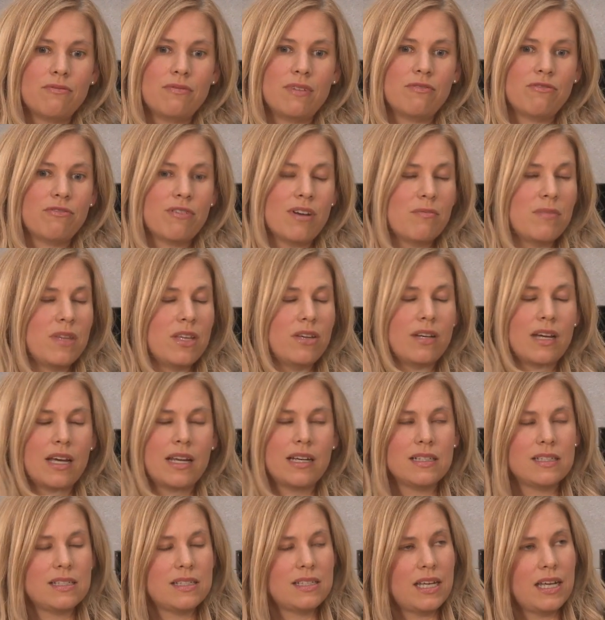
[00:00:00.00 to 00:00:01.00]
from the
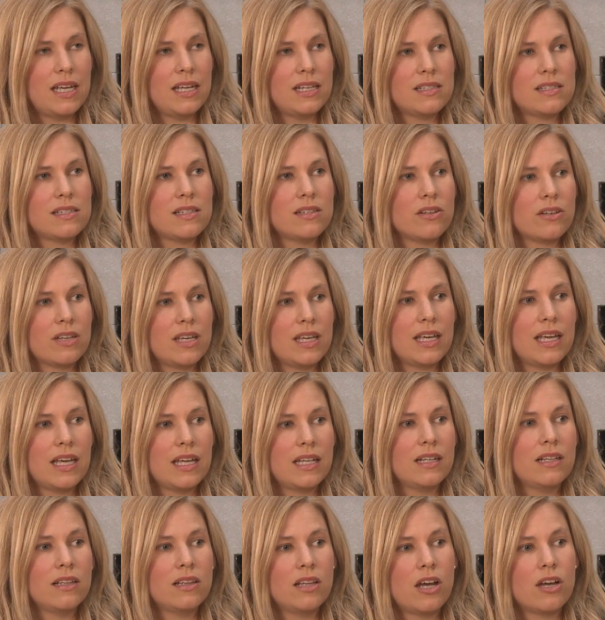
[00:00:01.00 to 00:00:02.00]
United States, looking
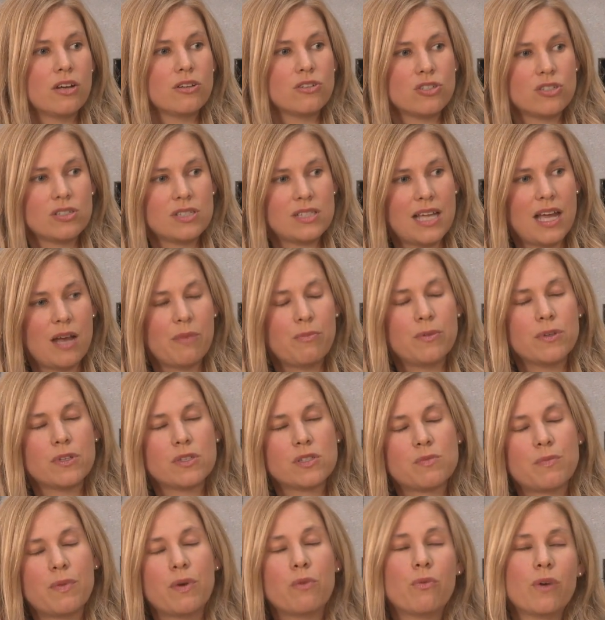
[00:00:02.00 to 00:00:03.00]
at larger
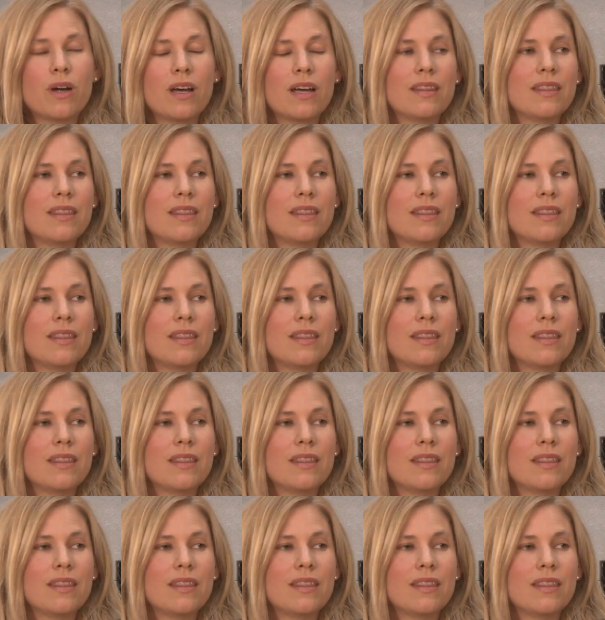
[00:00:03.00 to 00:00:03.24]
samples, but where